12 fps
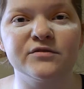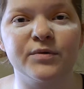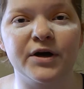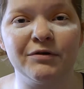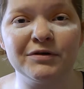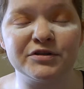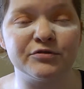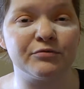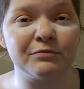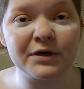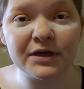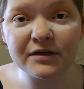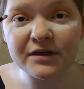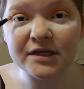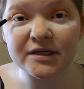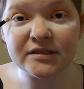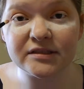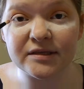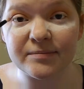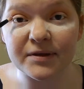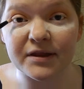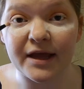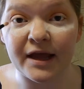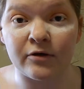we're going to really deepen
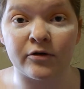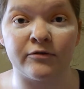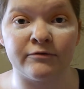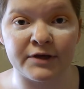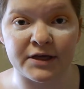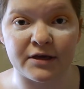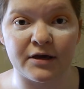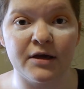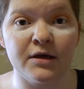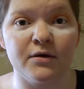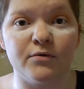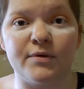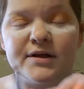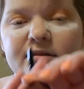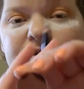the outer V with